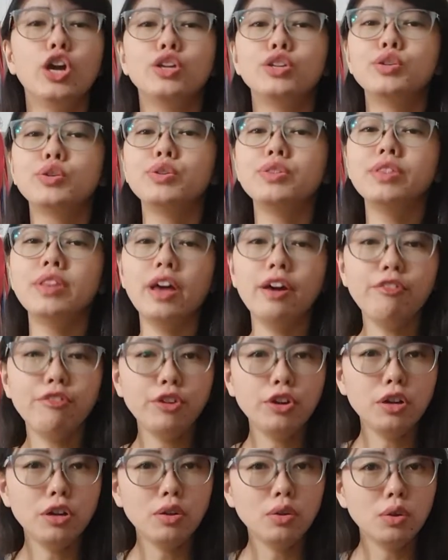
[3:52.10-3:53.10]
to
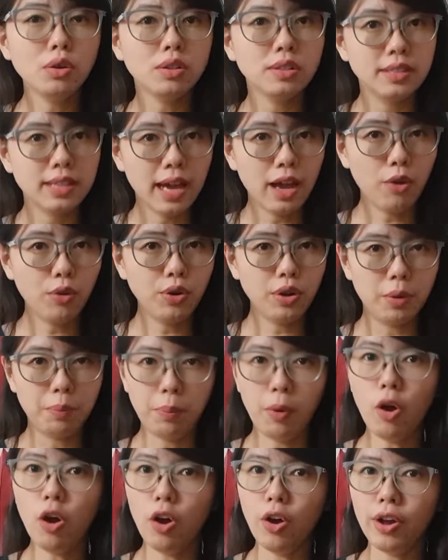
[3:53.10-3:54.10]
never look down
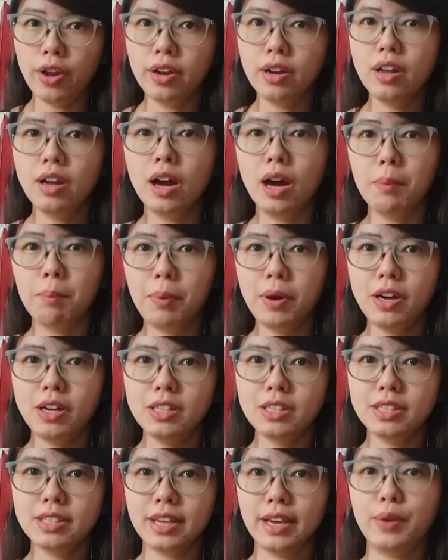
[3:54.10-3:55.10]
upon a
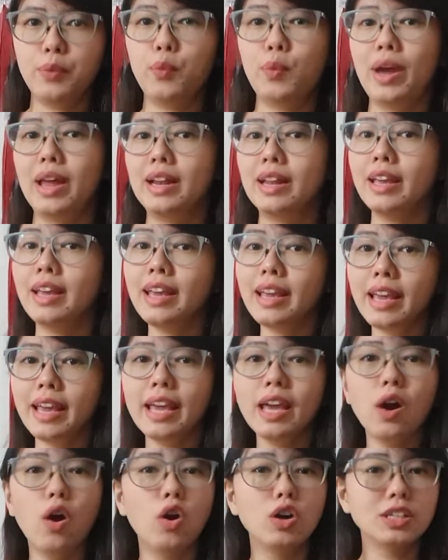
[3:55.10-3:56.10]
person when
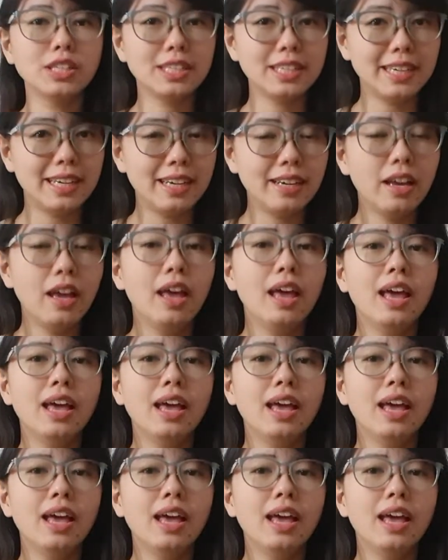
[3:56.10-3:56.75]
he or she